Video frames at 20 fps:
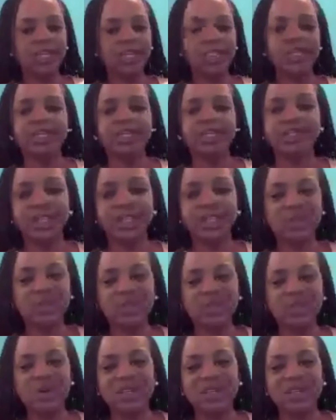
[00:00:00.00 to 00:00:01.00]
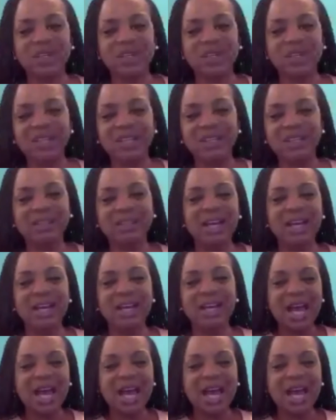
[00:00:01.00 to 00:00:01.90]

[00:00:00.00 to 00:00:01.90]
Hello Kitty stickers on